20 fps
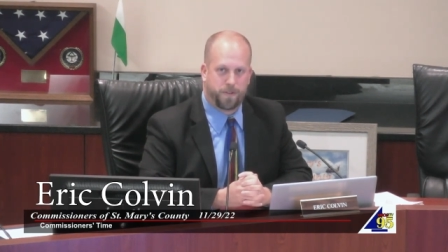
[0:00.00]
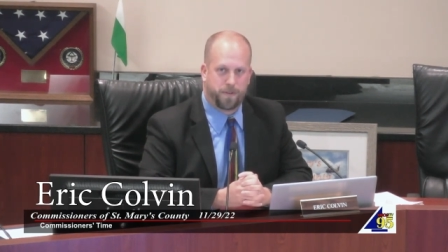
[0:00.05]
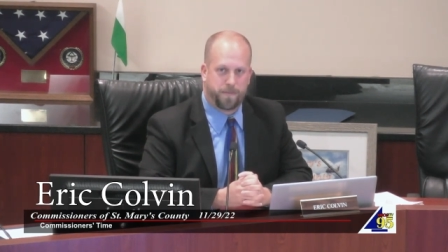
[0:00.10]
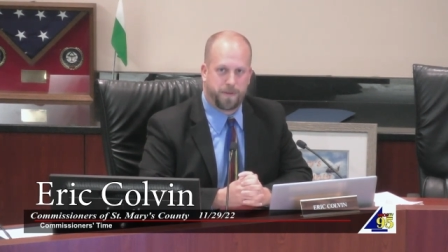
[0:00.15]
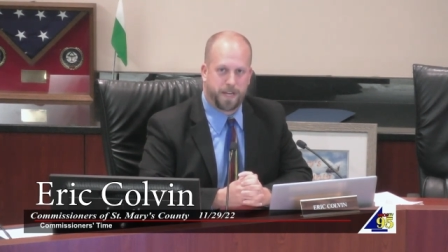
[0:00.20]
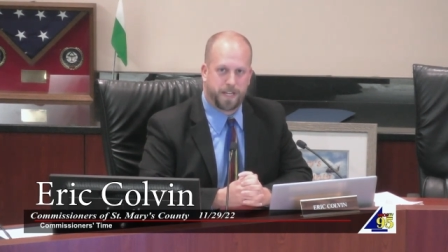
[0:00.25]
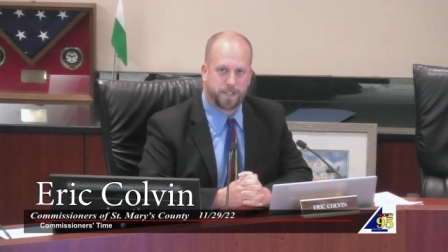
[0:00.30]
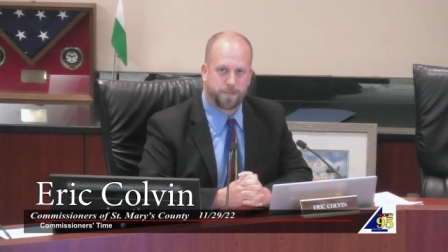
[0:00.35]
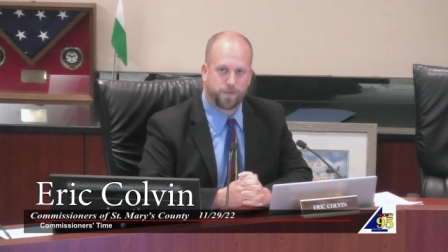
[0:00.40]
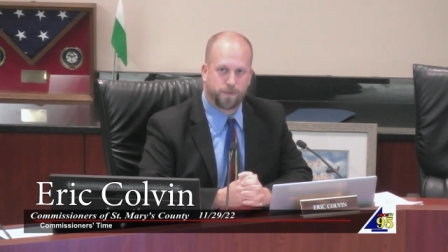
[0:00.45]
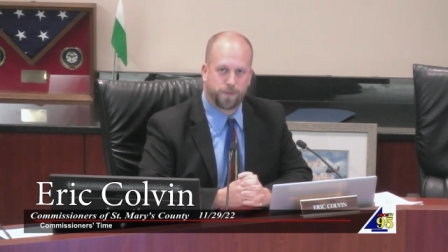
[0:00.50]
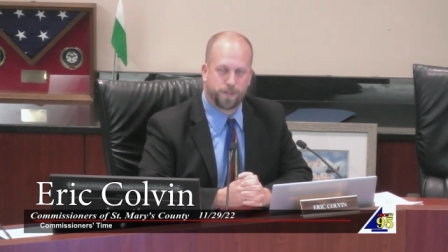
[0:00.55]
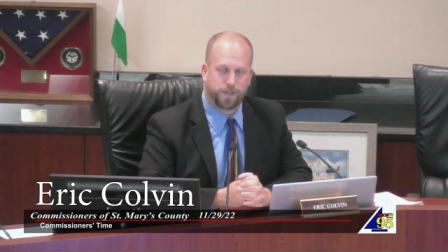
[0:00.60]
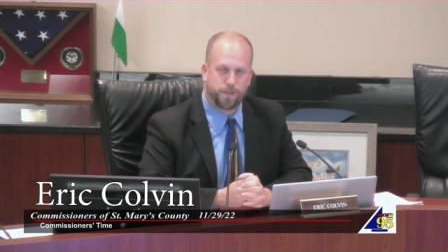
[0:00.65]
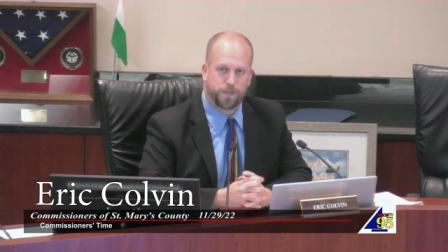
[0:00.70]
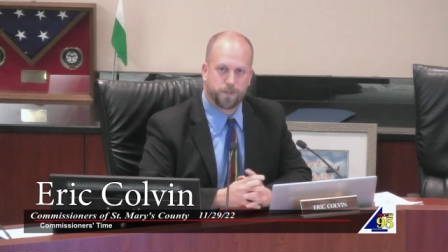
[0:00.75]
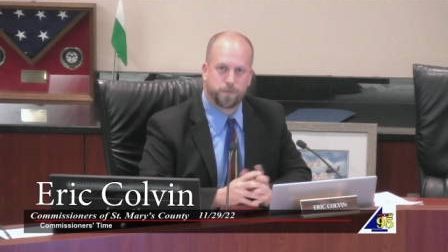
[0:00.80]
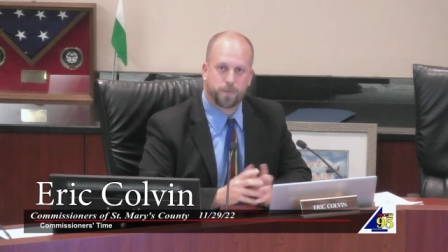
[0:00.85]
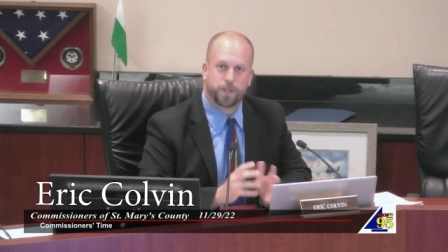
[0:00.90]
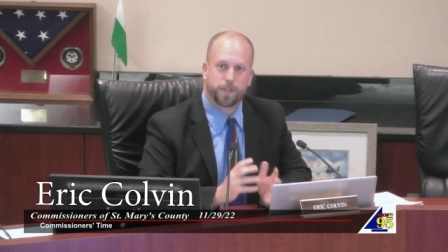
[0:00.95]
the past four
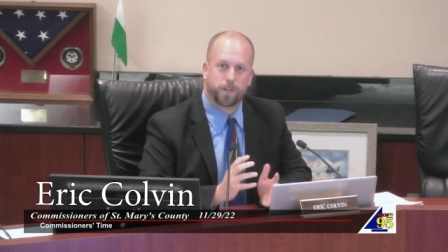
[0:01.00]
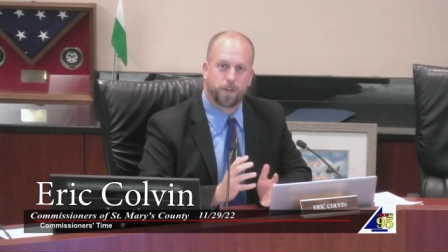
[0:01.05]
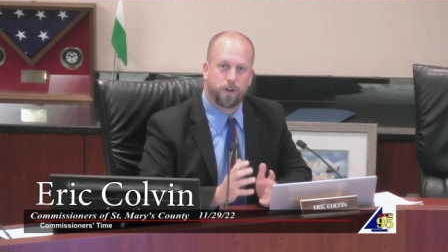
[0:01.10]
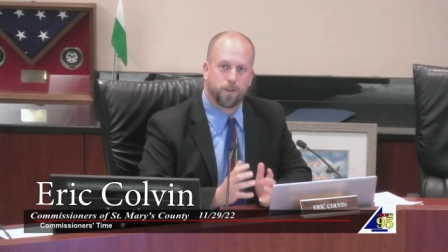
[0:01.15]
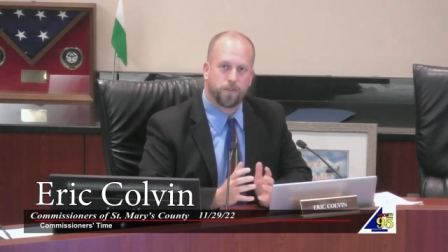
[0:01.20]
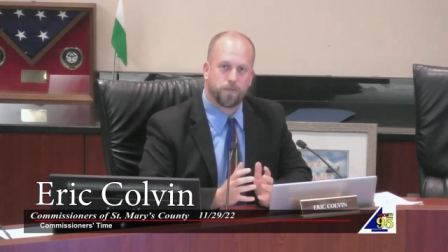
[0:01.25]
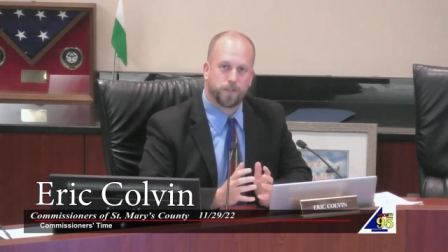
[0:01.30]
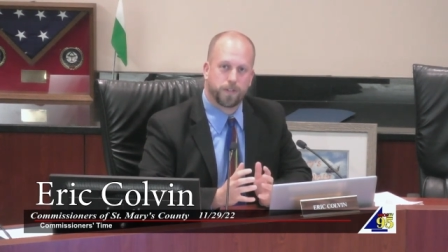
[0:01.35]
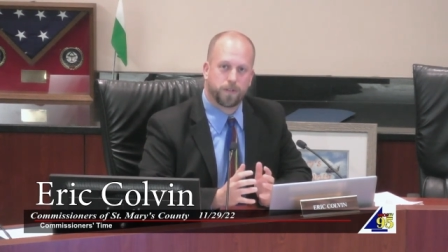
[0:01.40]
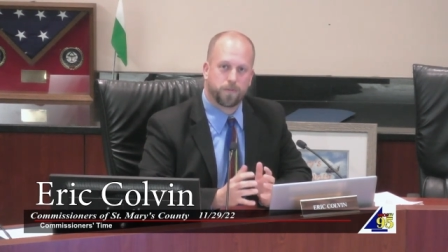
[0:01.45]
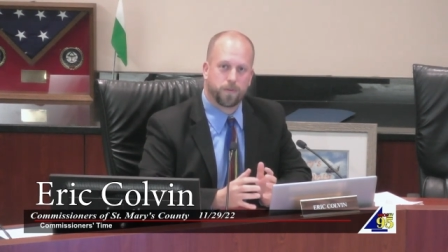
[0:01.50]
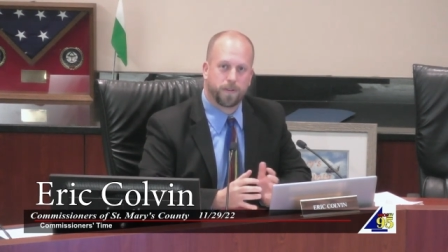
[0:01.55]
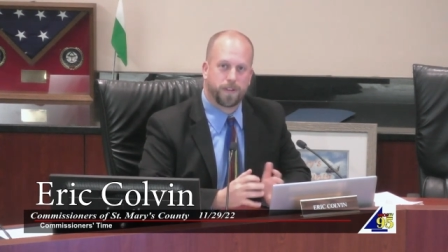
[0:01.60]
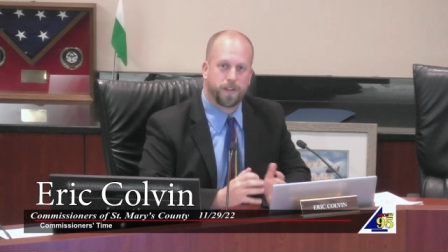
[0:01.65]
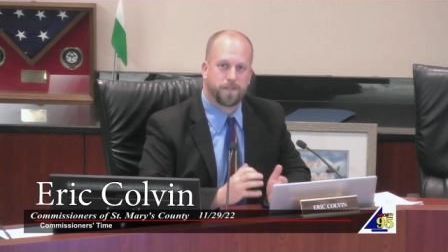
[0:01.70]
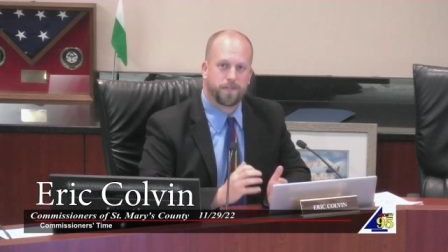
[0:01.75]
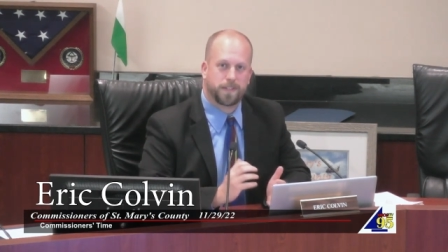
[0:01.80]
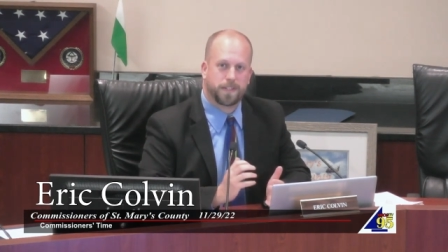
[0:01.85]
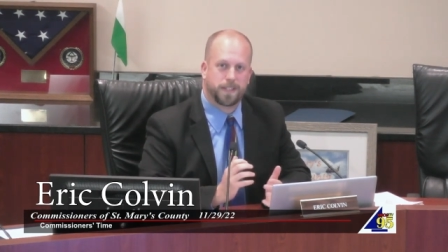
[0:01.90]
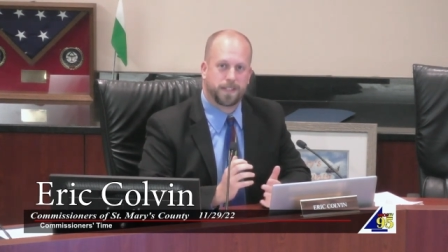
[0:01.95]
years with COVID, with
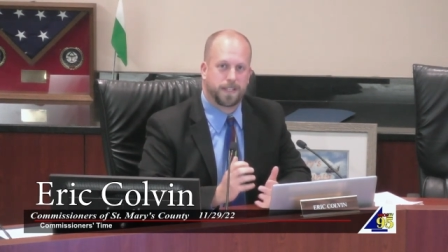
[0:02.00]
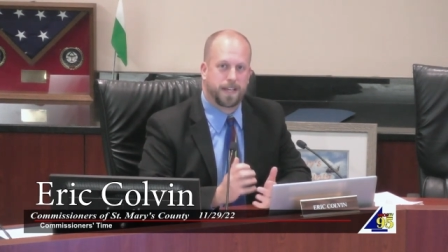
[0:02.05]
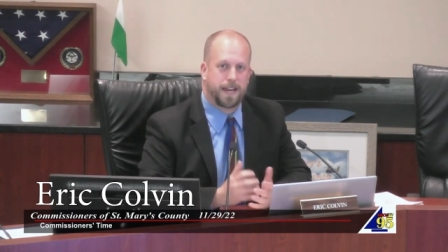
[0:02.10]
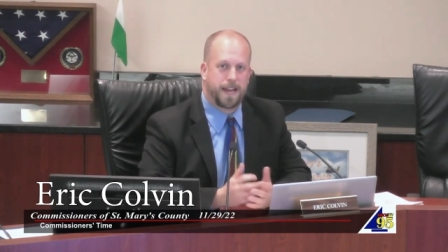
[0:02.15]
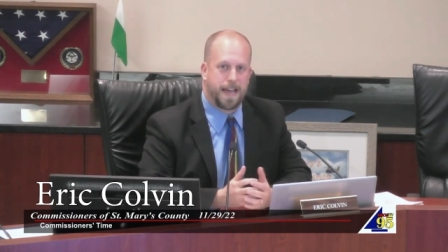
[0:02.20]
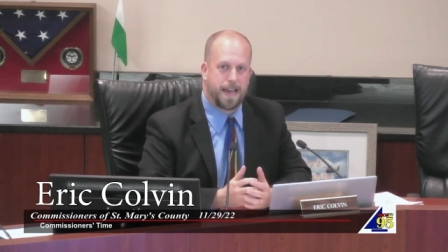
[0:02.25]
everything that